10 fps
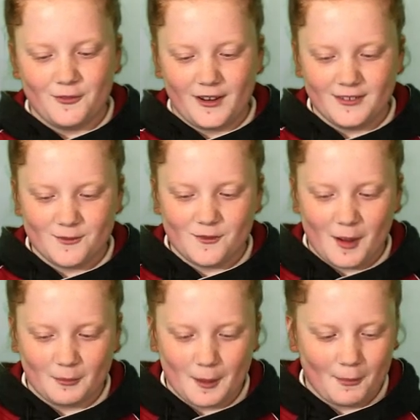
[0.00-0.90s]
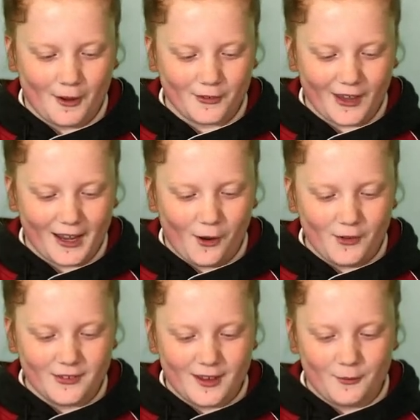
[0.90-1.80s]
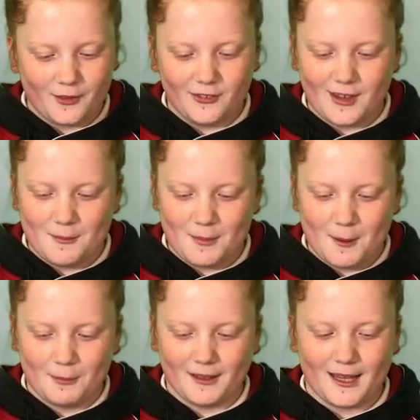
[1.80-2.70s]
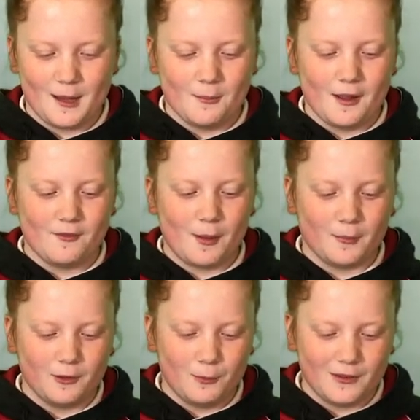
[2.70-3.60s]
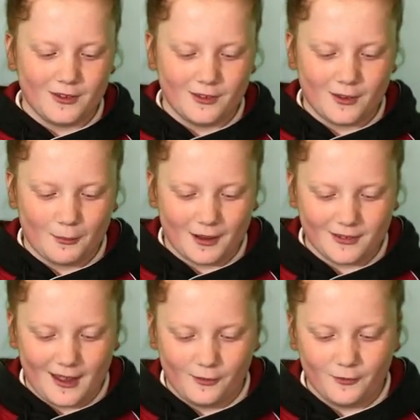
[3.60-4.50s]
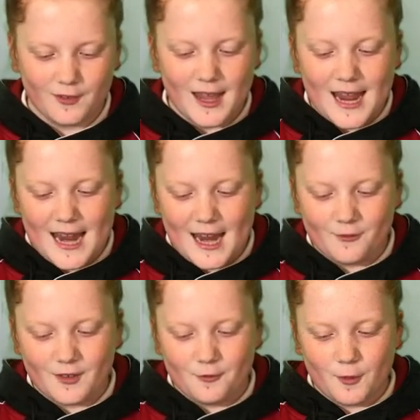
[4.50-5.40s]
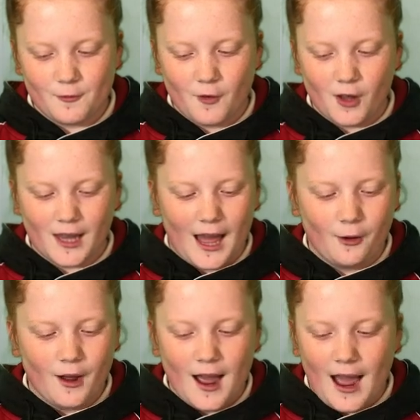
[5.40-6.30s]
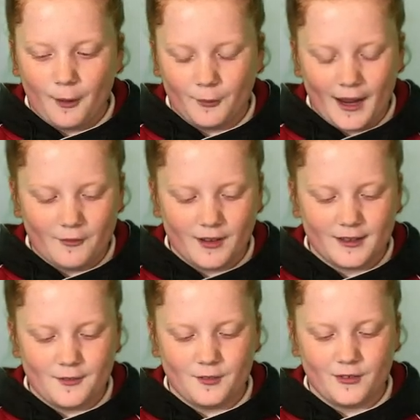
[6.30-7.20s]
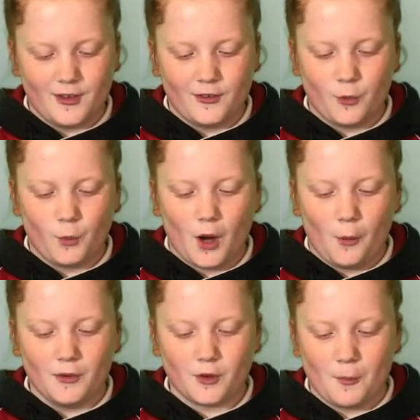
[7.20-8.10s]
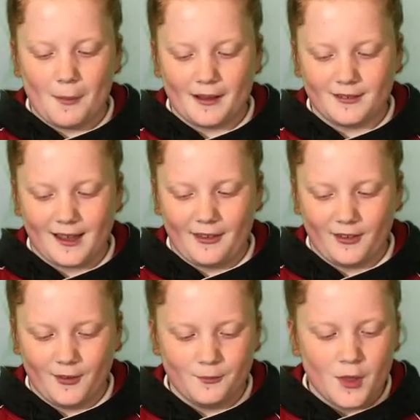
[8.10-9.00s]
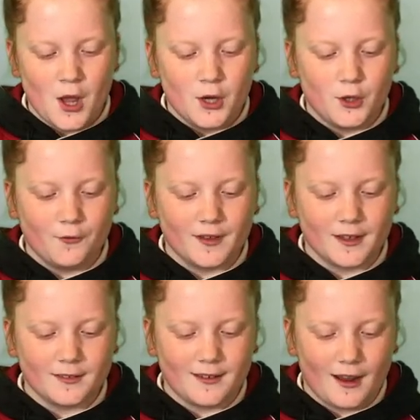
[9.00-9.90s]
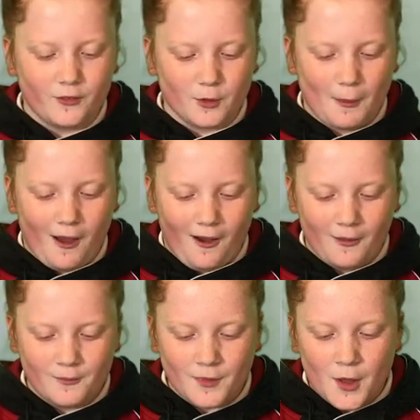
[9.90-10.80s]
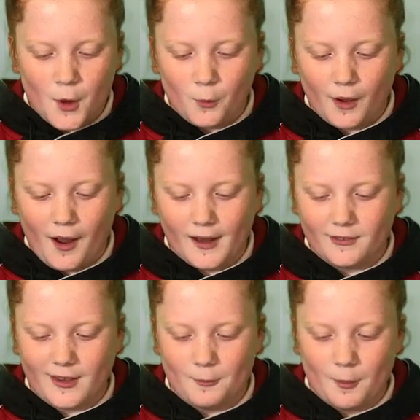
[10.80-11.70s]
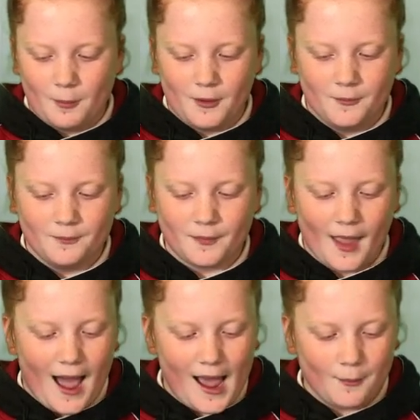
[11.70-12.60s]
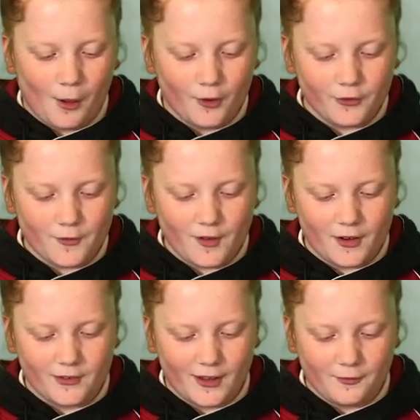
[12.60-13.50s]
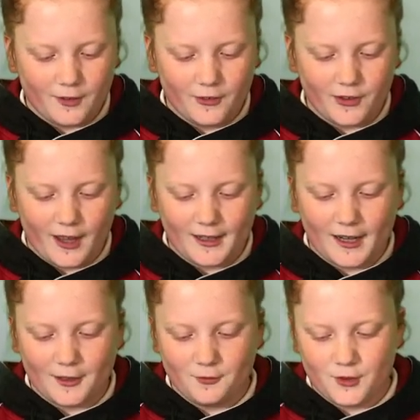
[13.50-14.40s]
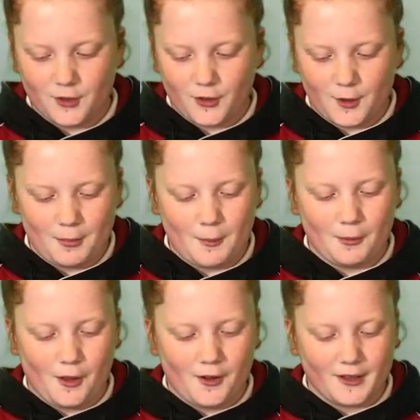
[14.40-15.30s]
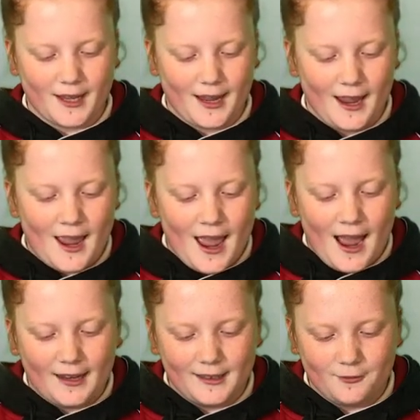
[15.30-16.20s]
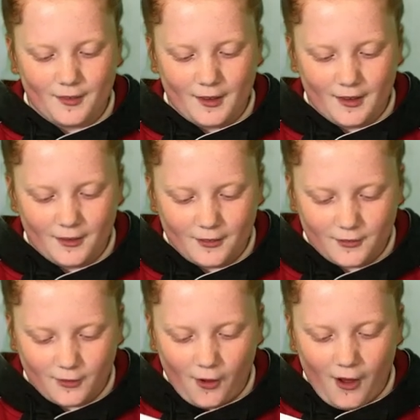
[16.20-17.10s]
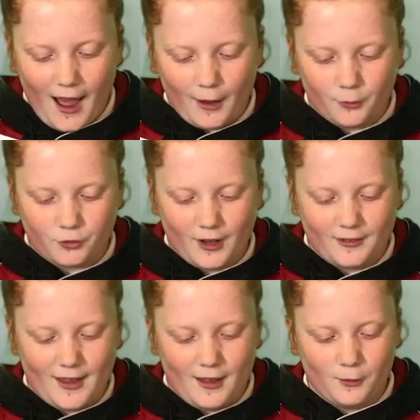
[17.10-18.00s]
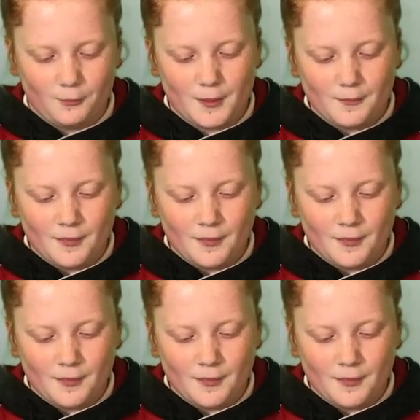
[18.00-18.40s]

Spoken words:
friends and family because I always stick with the same people and keep my family's business to myself. Even if we fall out and we have our differences, we always come back together. Nothing can tear us apart. We are inseparable. I'm also very selfless and I love to know that people are okay, and if they're not, I will try to help.